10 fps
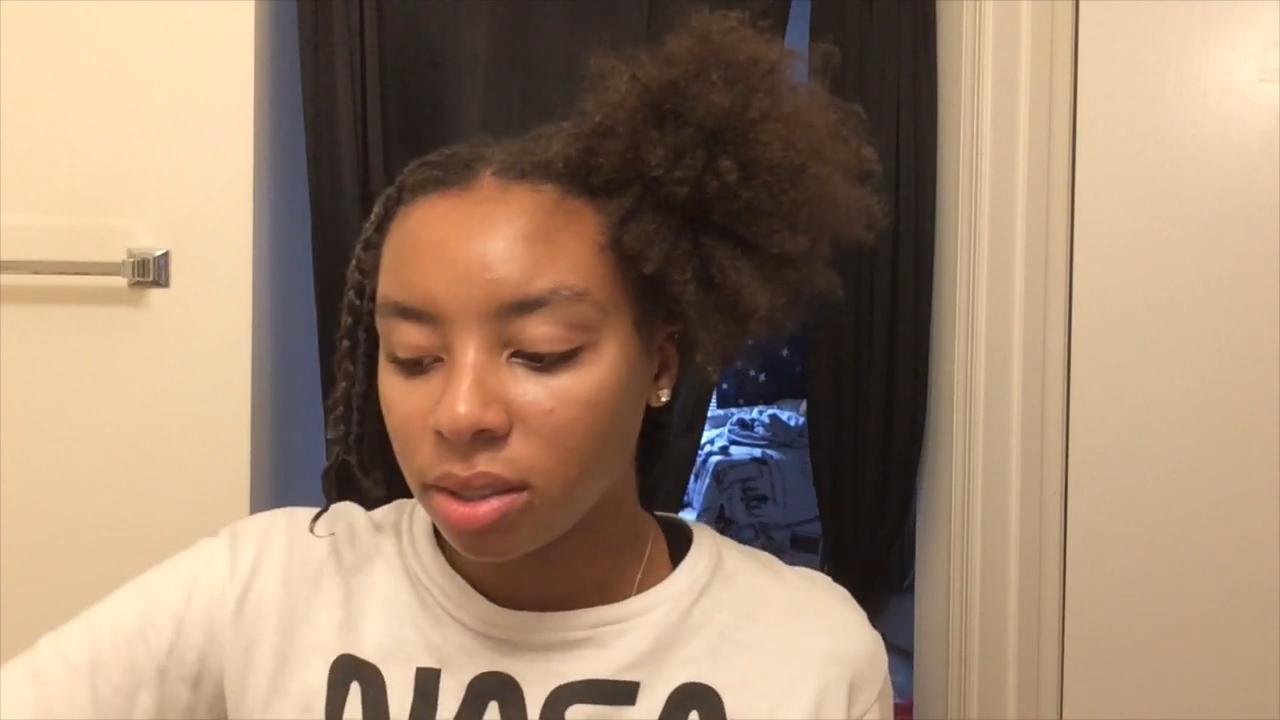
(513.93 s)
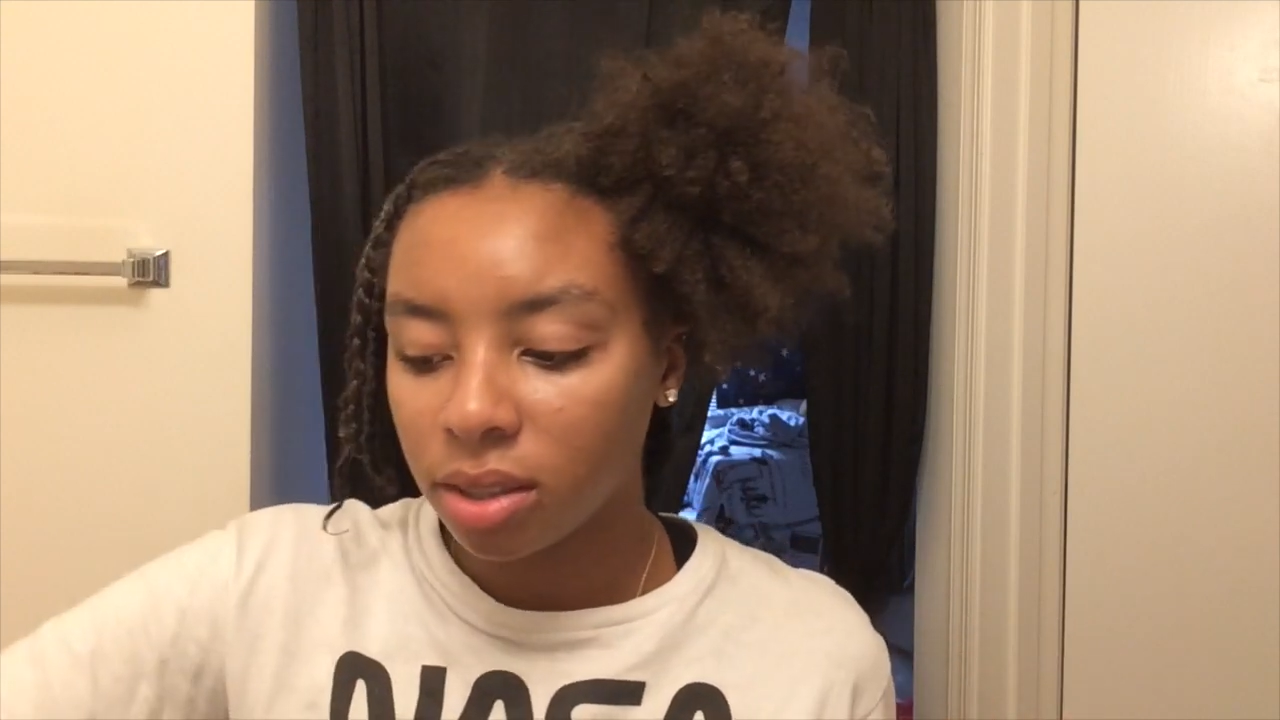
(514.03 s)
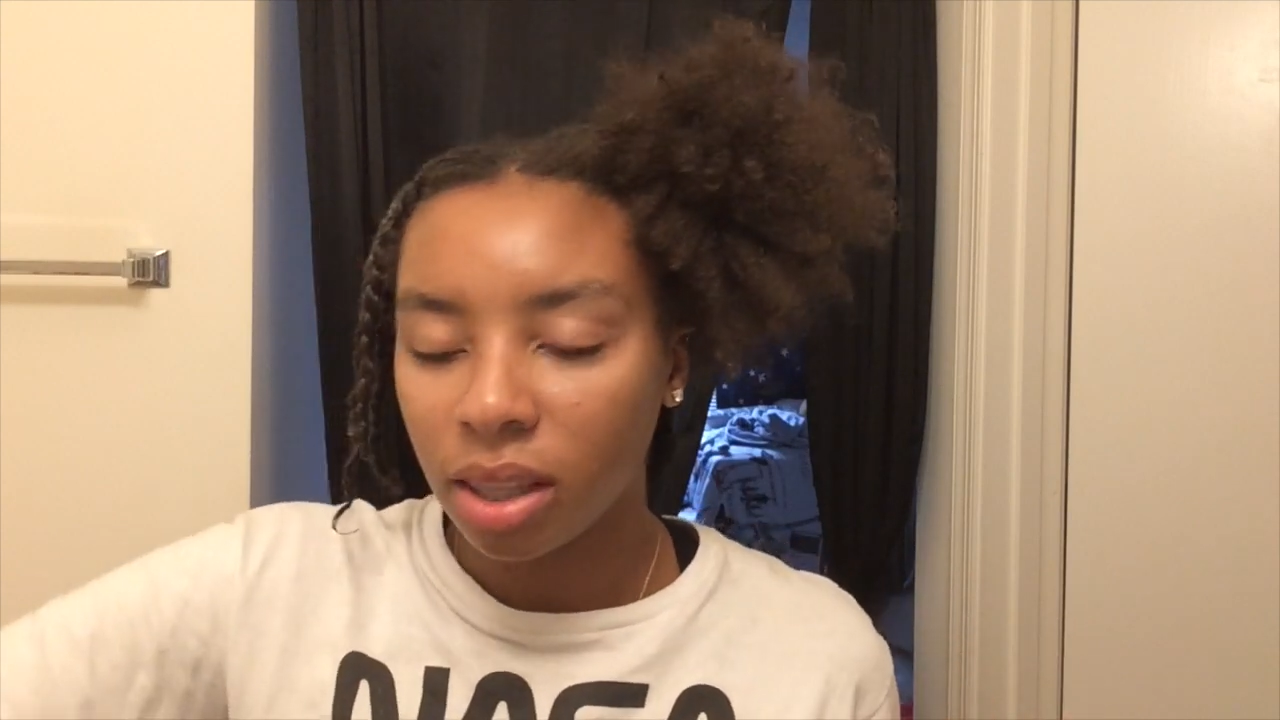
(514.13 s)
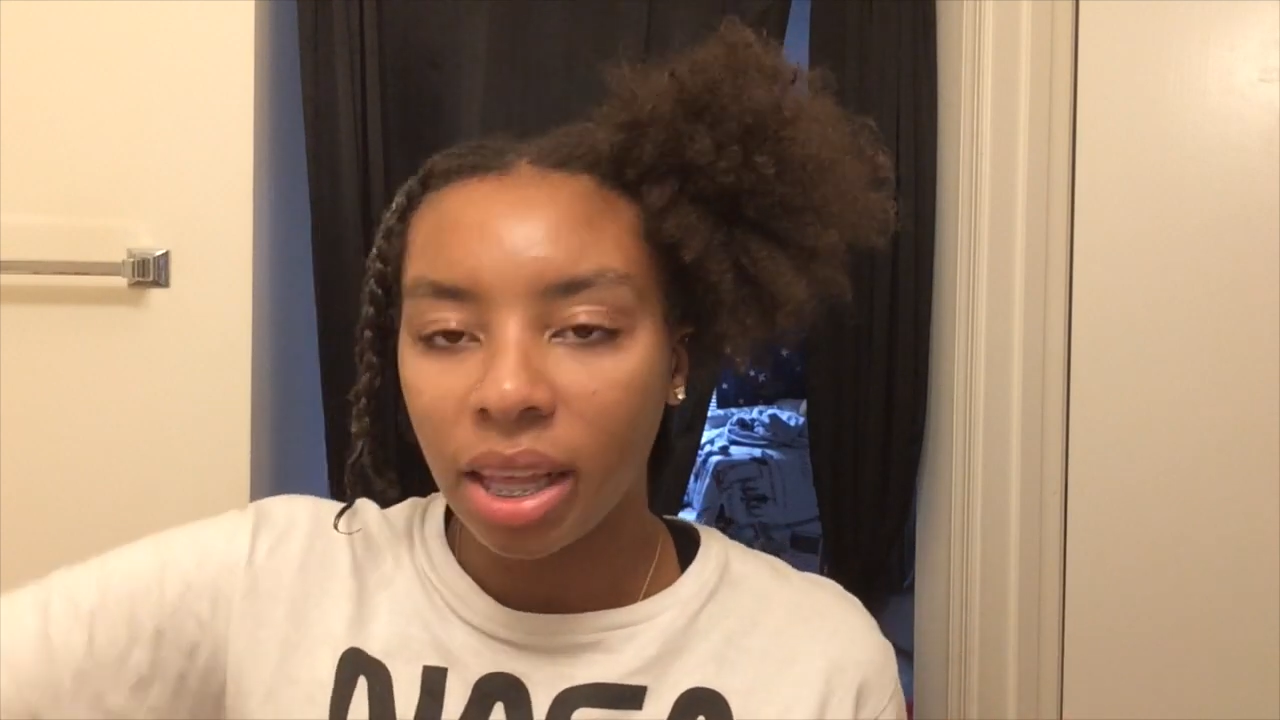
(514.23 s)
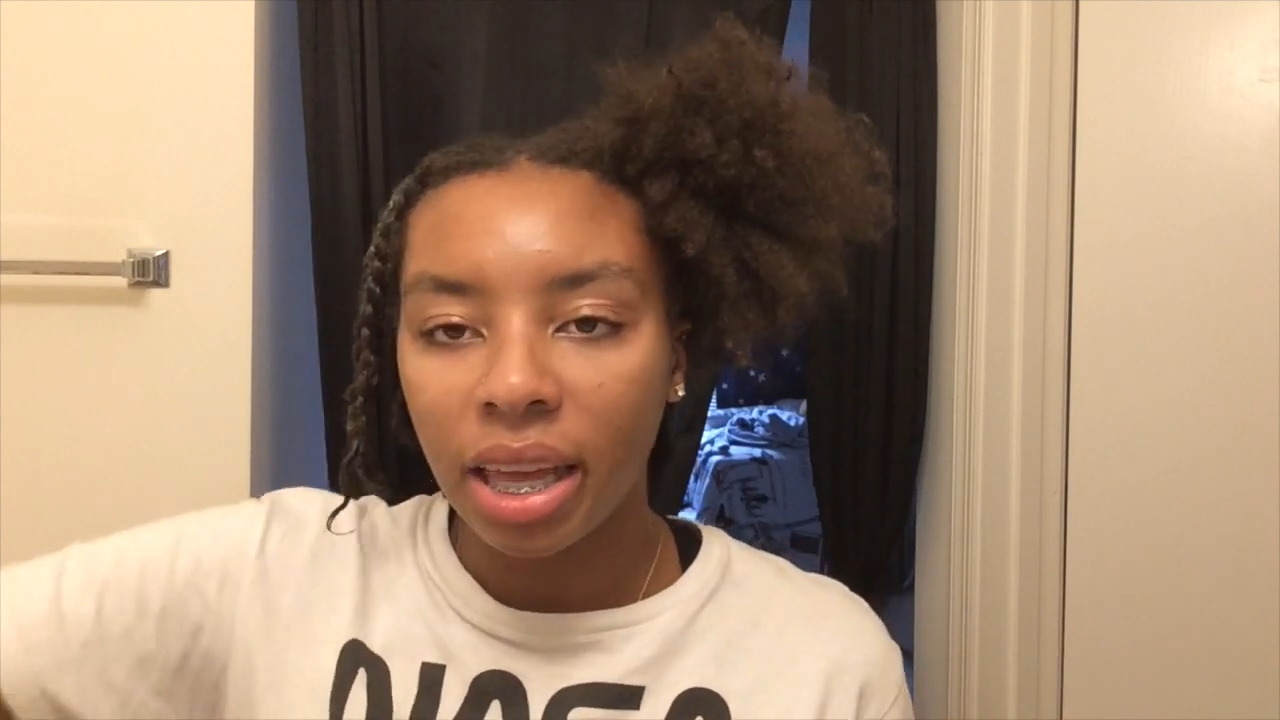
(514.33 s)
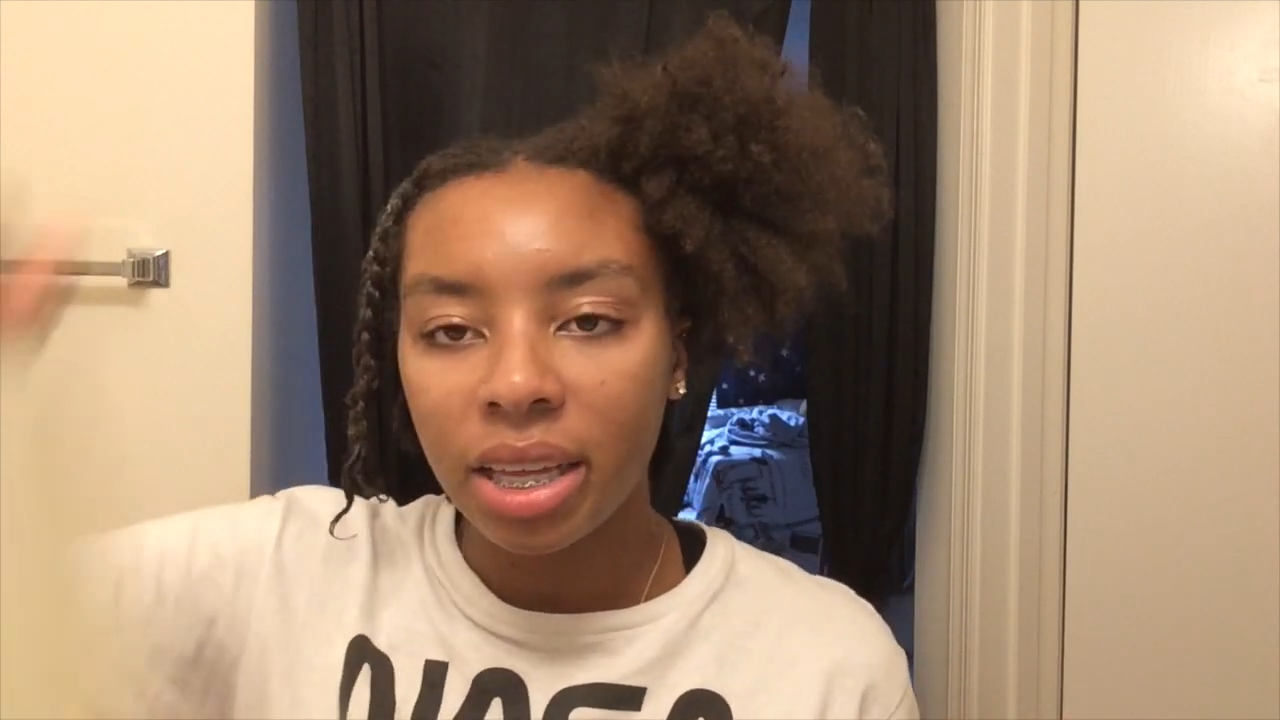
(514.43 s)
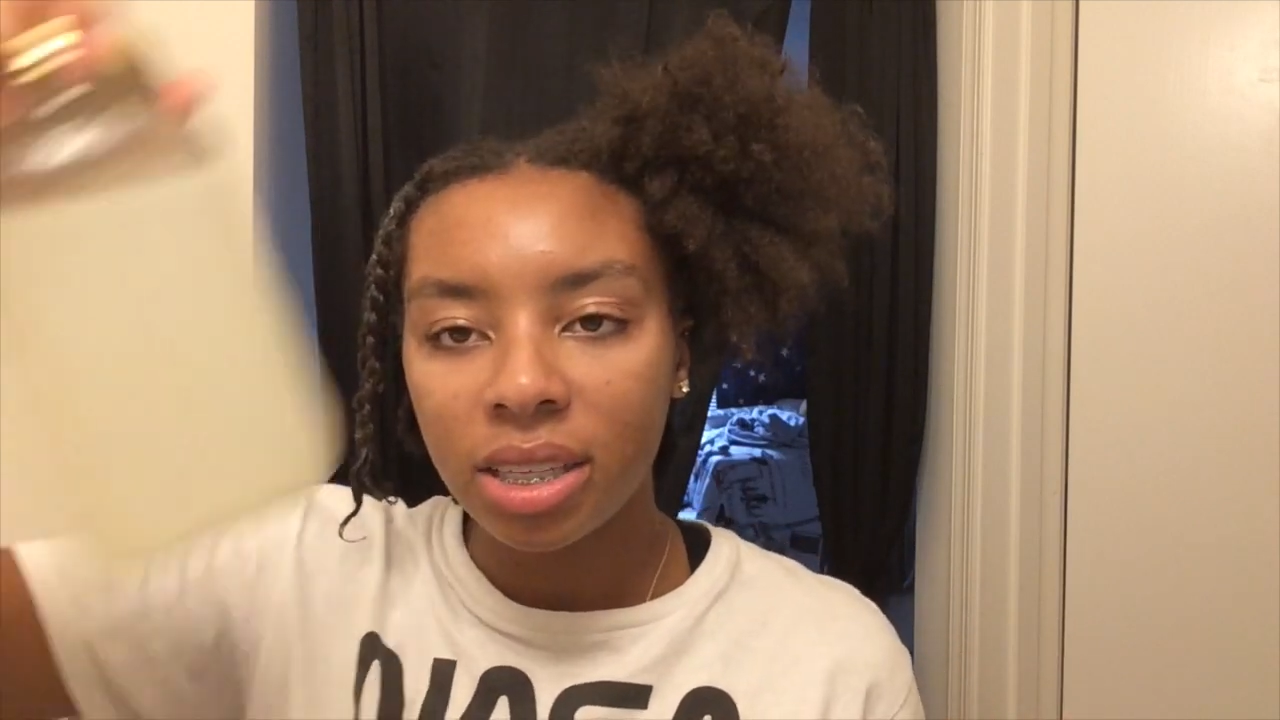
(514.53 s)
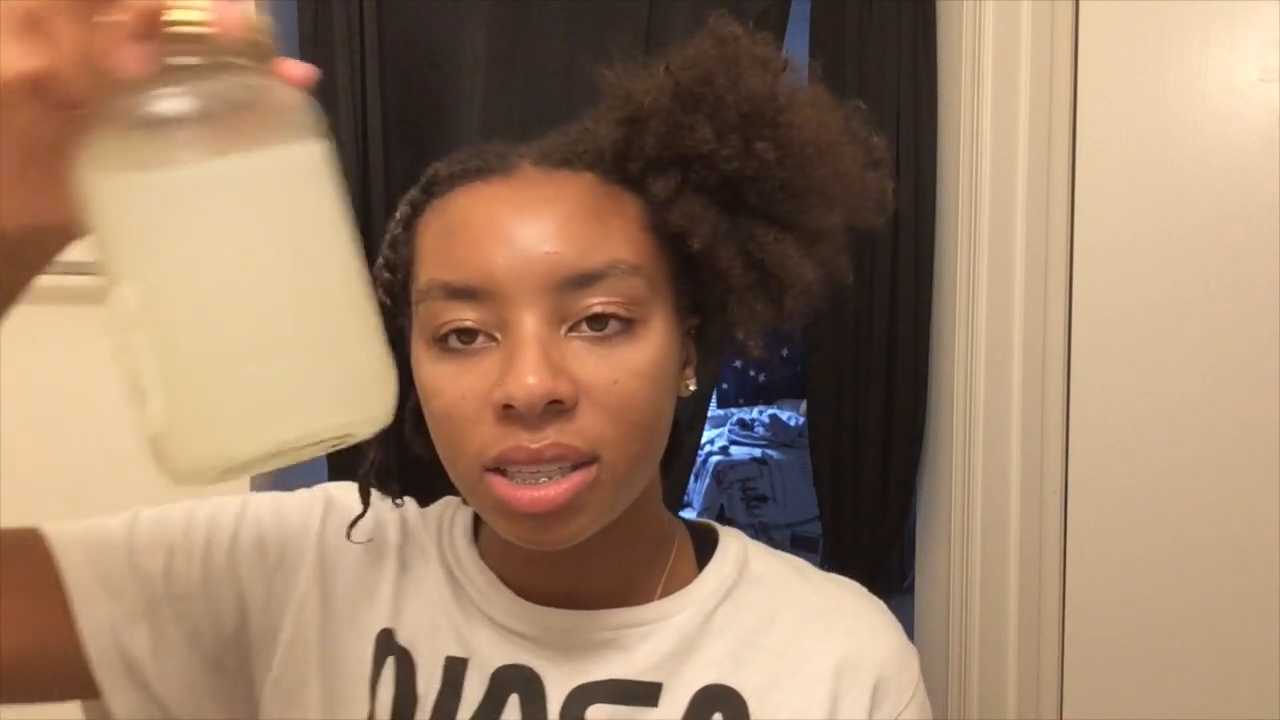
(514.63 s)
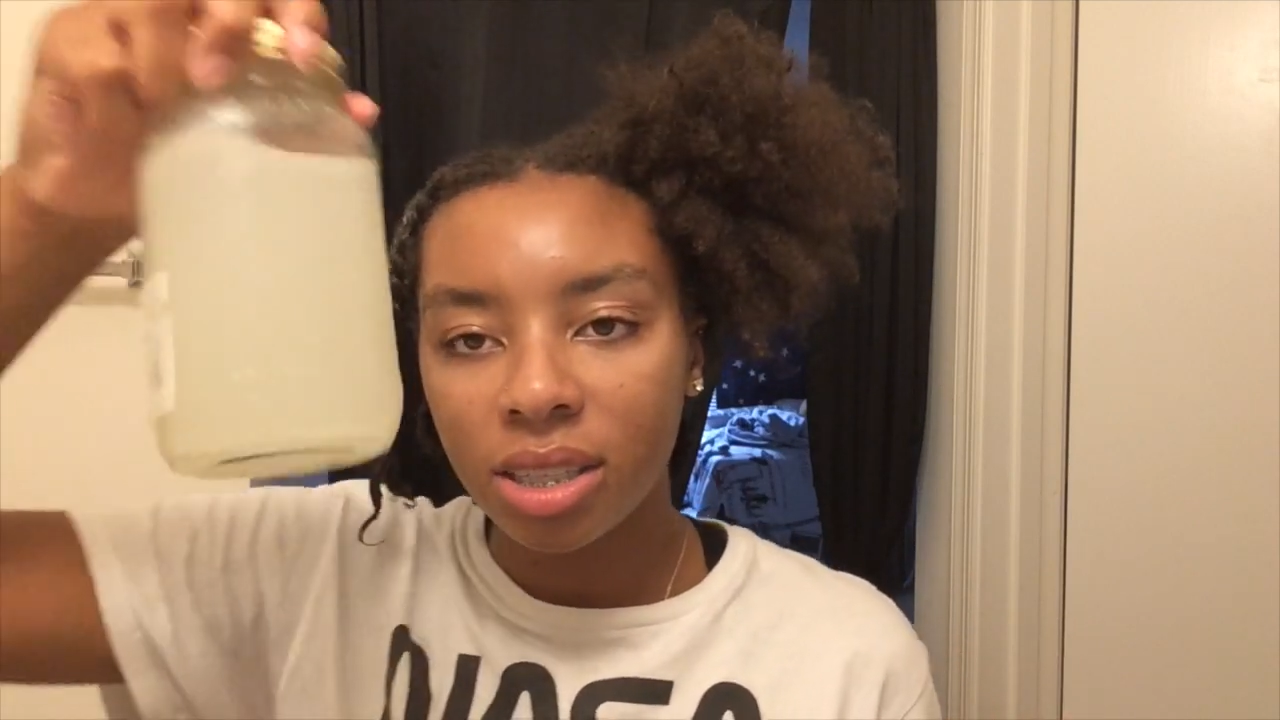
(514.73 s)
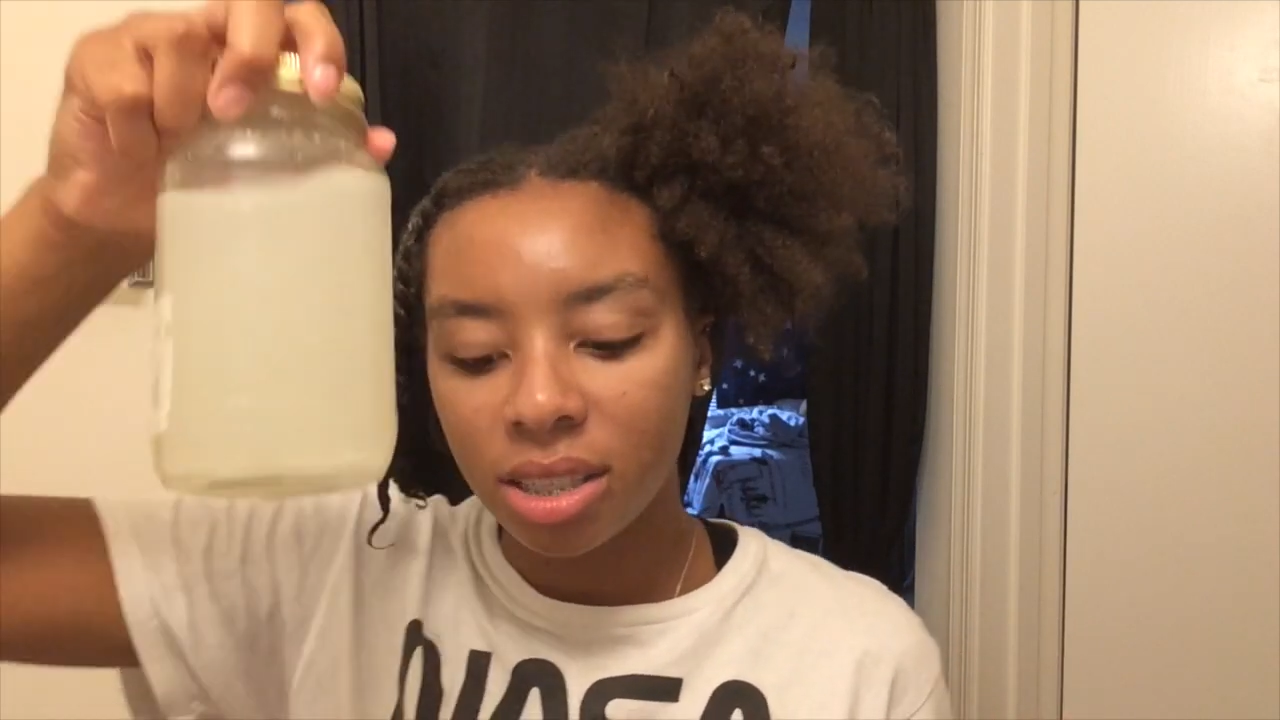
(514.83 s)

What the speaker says: This